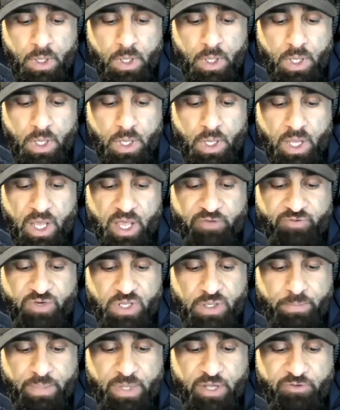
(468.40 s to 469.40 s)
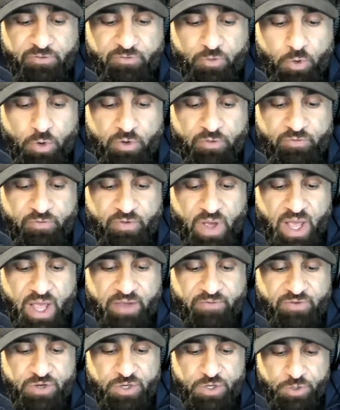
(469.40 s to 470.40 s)

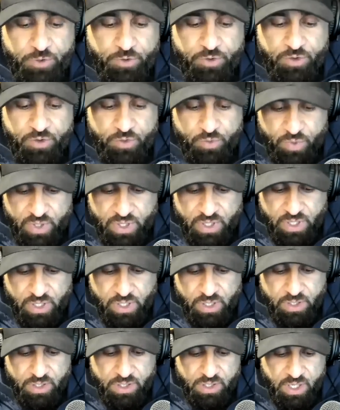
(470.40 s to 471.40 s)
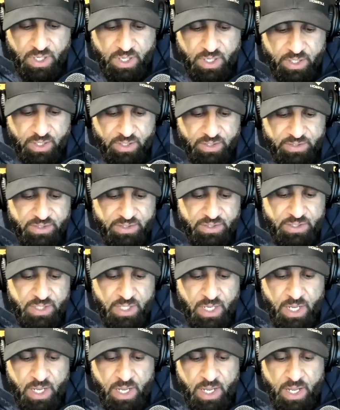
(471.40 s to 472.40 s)
FDB4523 says,
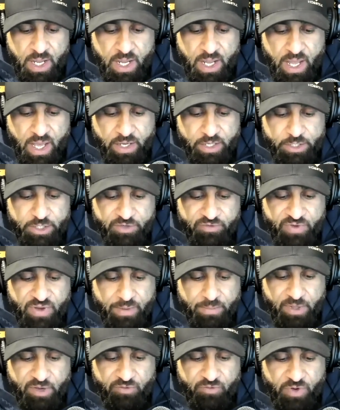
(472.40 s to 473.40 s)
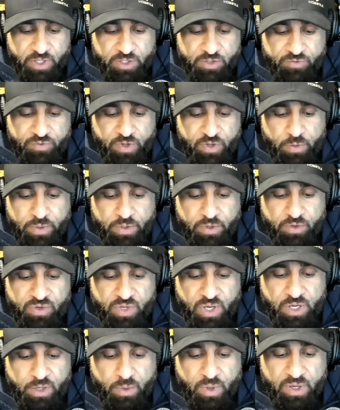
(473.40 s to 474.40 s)
how did your family and friends feel when you
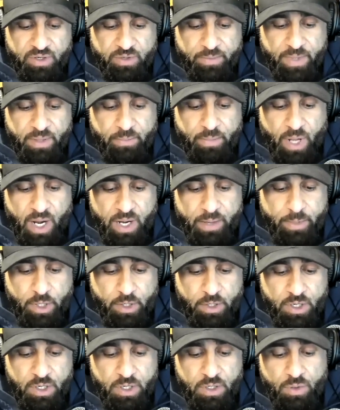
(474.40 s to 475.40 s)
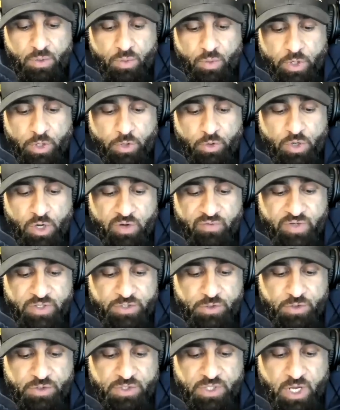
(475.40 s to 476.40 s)
said you wanted to be a bodybuilder? Were you
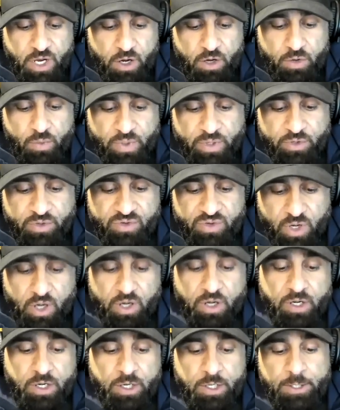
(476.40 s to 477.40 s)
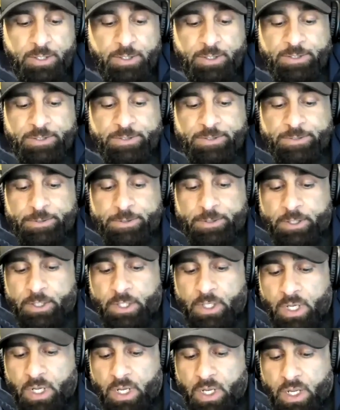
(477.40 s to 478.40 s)
nervous or scared when you started?
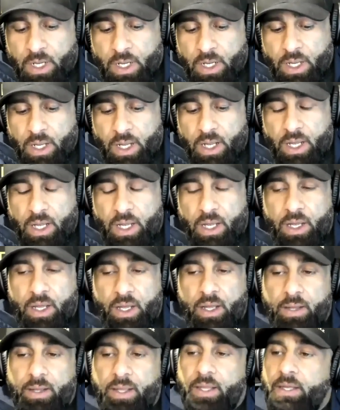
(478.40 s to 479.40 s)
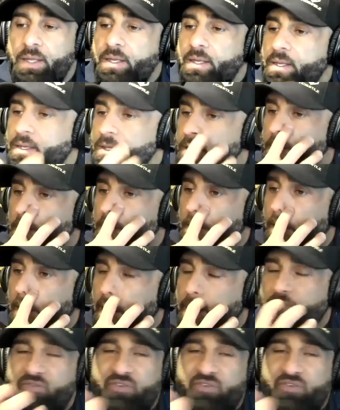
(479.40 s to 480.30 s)
I'm a